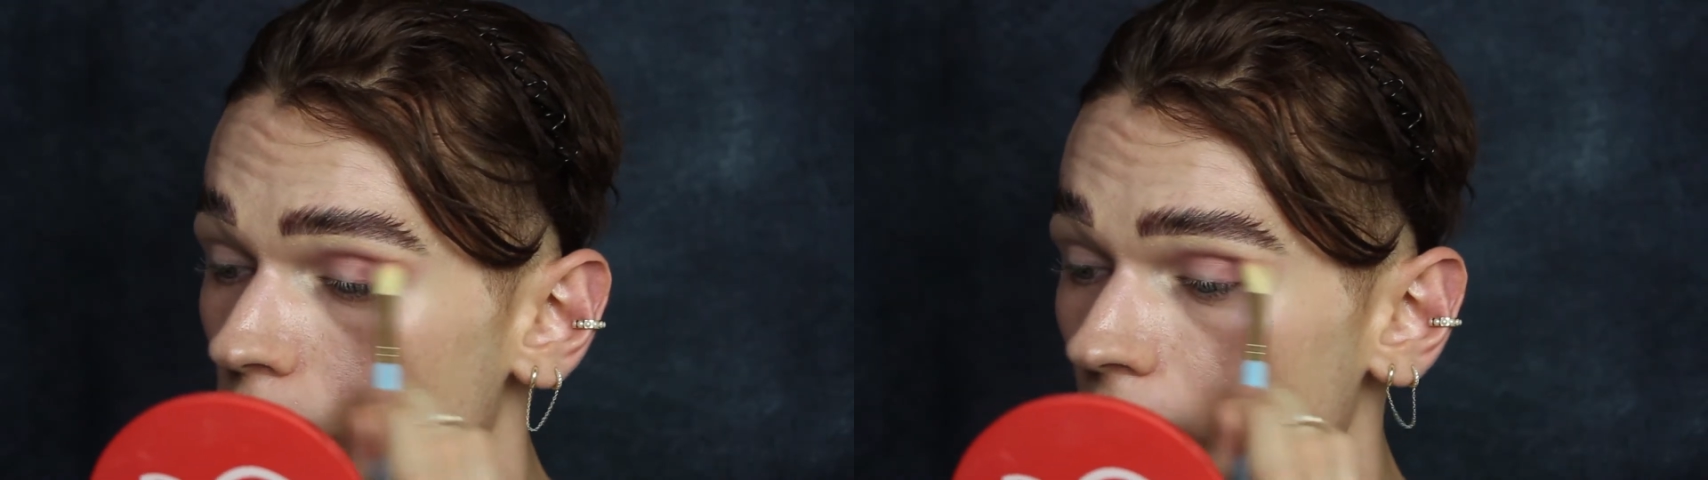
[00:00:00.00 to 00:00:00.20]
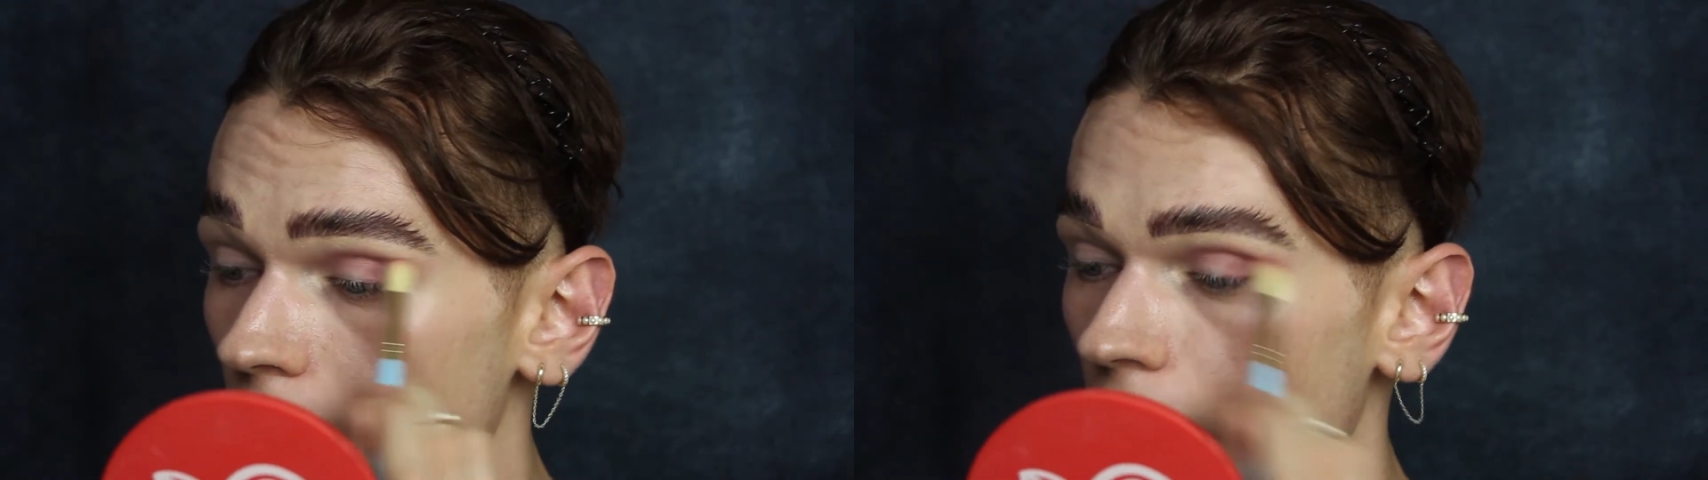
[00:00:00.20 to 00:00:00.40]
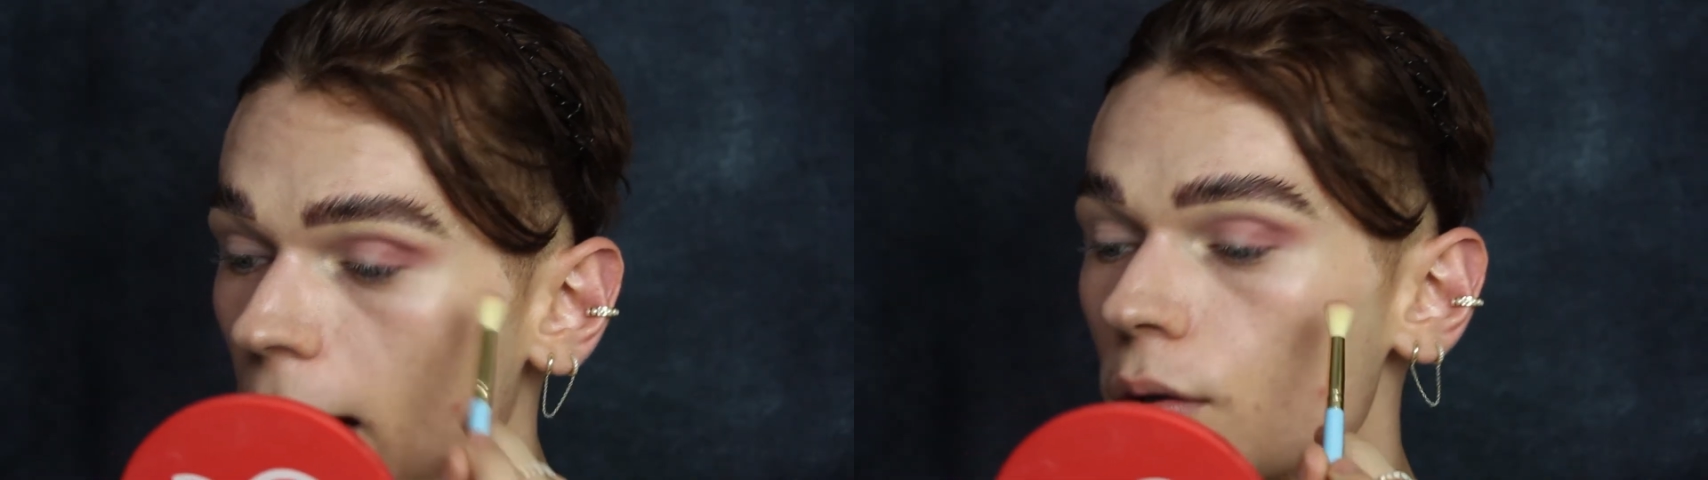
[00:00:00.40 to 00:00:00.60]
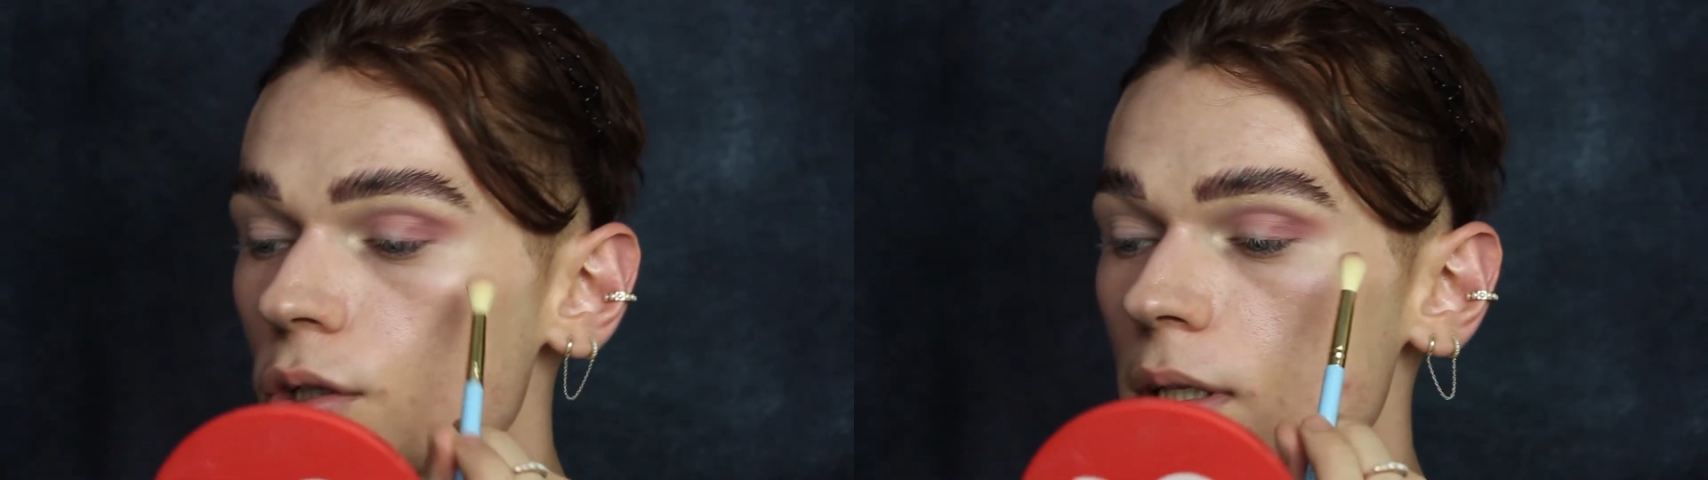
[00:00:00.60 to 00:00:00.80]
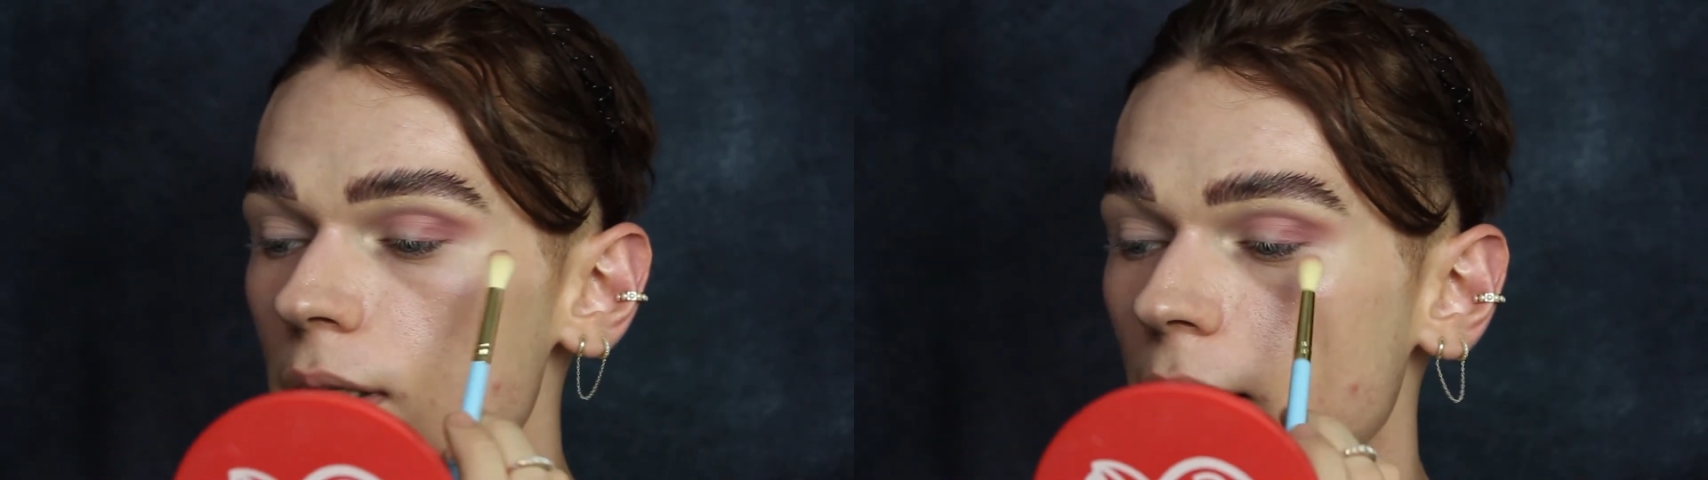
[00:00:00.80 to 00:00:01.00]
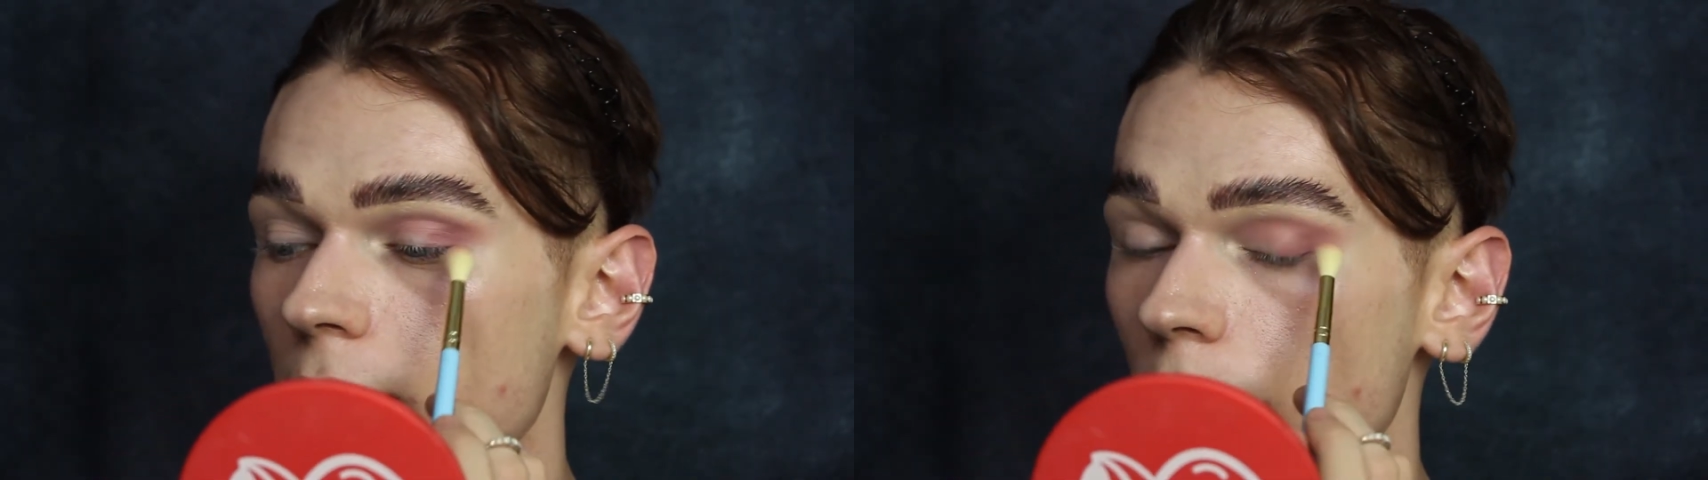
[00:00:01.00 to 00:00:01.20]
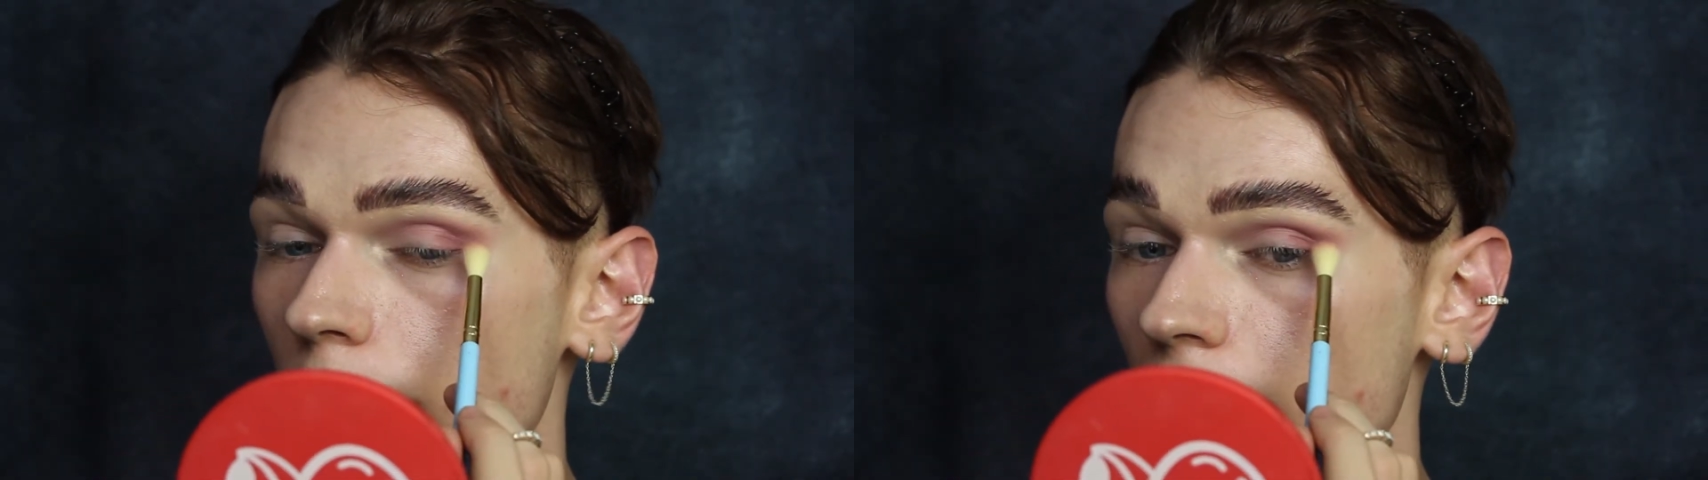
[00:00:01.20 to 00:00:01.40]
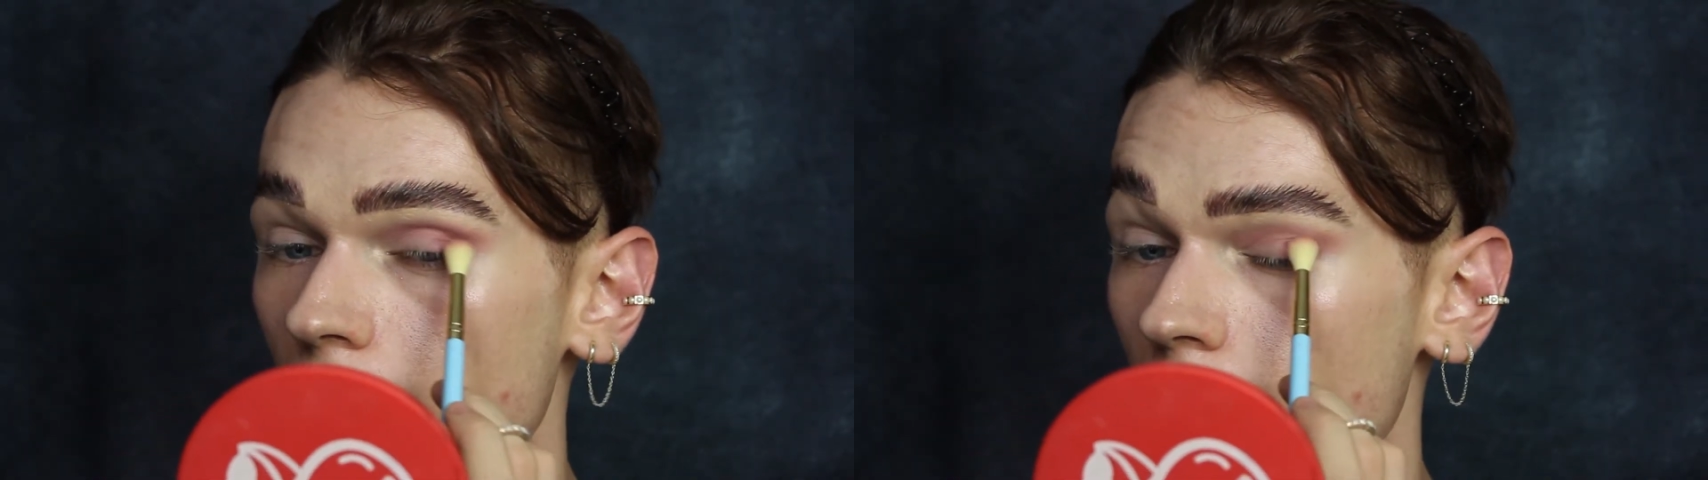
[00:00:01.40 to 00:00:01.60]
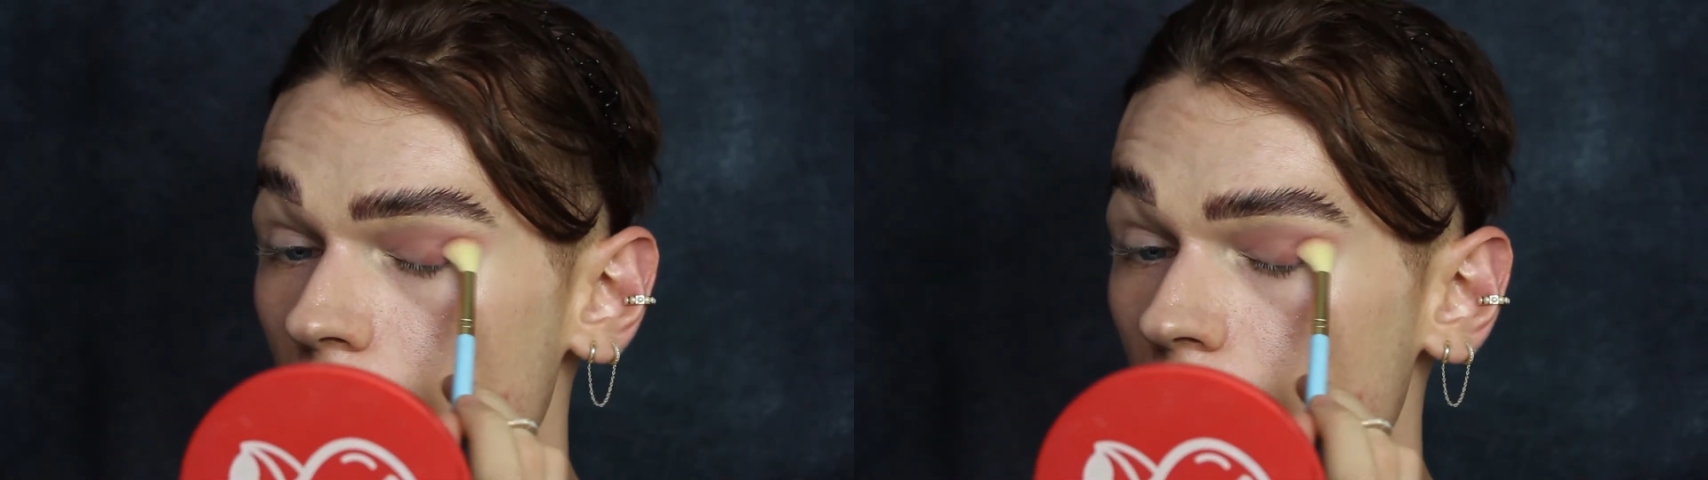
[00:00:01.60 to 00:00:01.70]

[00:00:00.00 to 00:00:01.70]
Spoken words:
and winging it out just a little